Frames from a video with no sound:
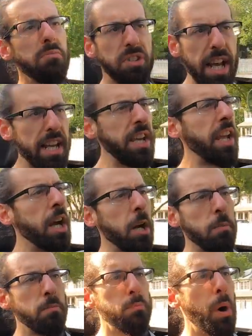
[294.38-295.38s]
Second
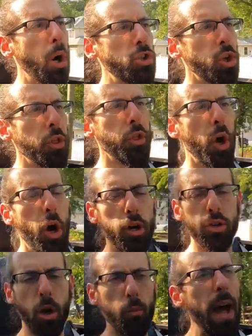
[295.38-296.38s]
gear, partial
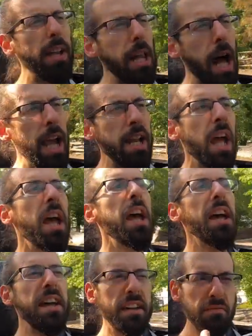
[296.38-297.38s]
third to red line.
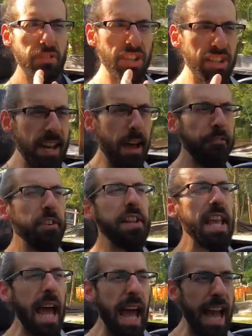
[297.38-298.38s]

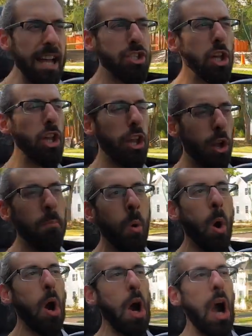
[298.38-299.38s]
definitely has a little
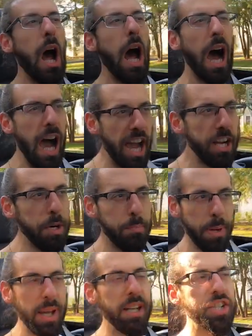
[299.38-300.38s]
more higher
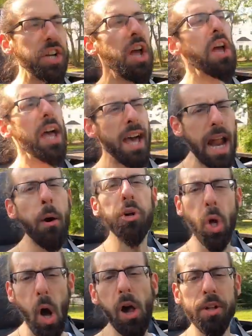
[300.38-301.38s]
pitch, and I
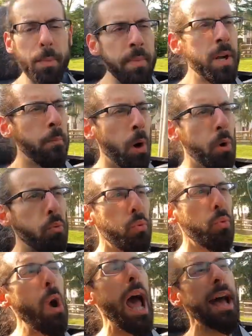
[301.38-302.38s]
would call it a minimal
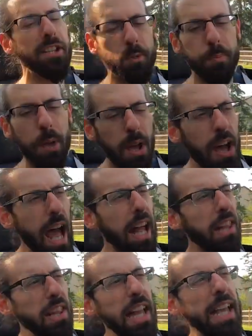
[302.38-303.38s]
rasp.
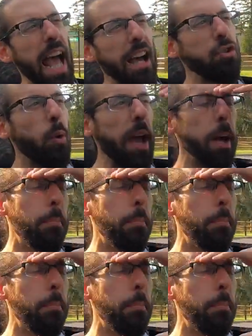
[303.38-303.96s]
Like as you get